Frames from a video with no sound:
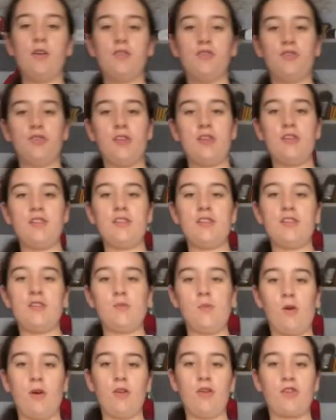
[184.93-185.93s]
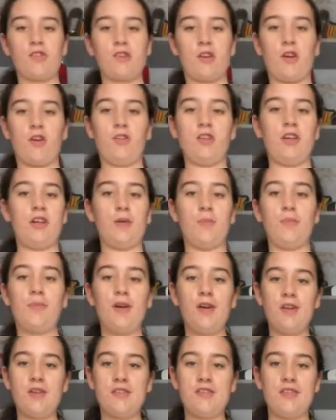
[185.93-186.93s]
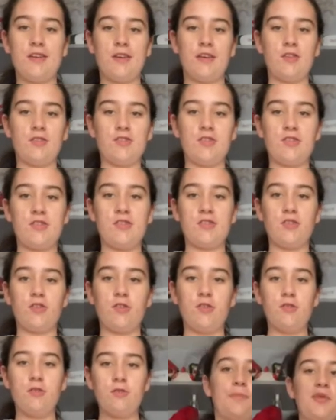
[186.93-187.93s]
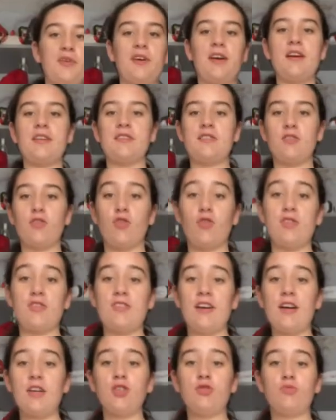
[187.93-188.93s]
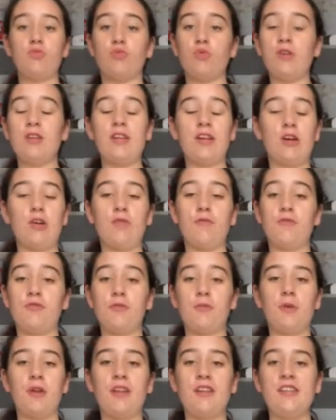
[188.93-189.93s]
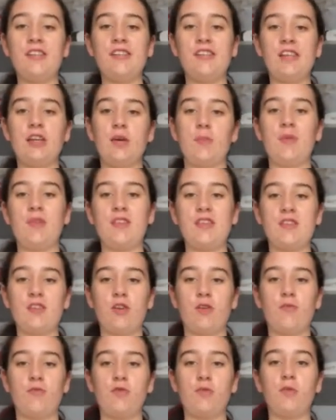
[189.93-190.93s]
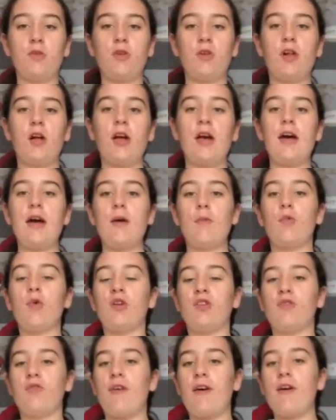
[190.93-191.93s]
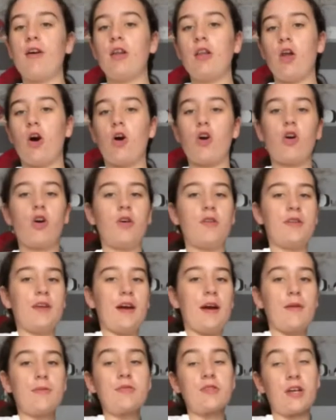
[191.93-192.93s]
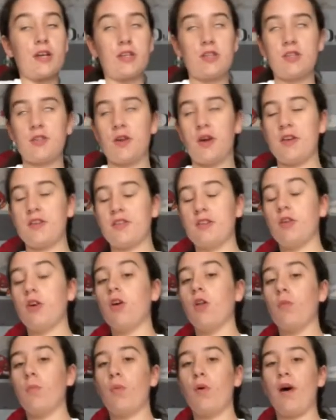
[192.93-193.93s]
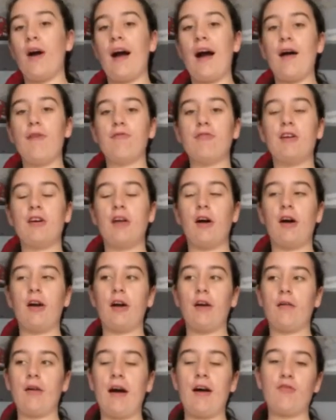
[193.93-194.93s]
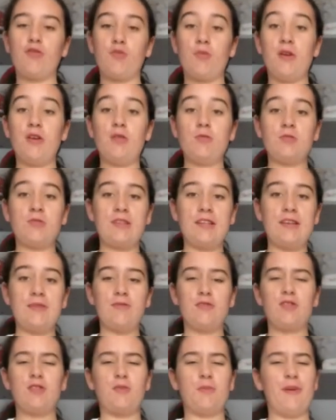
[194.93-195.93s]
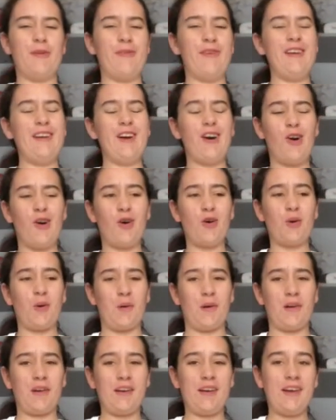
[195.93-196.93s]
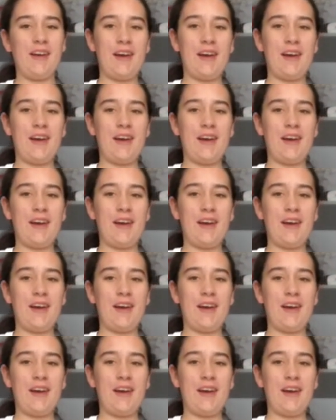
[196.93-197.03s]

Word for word: So this is what it looks like on, you can barely see it because the sun. But yeah, so it's actually really comfortable. I didn't think it'd be this comfortable. But it's very long on the arms, like it's nice and all. But I have, a, uh, a, after my new sleeve, it's going to be really awkward.